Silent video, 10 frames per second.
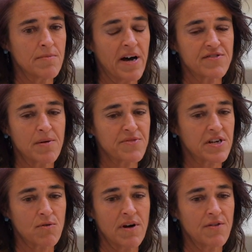about
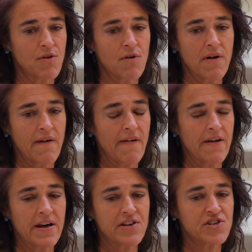something or other,
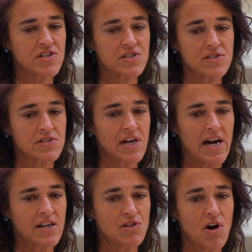and I just
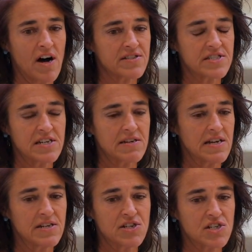kind of lost it
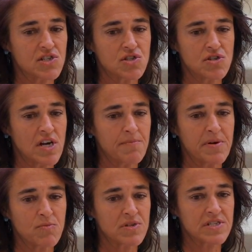and just stood up
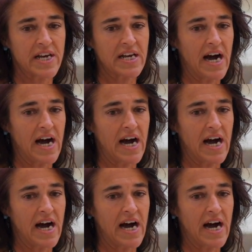and was like,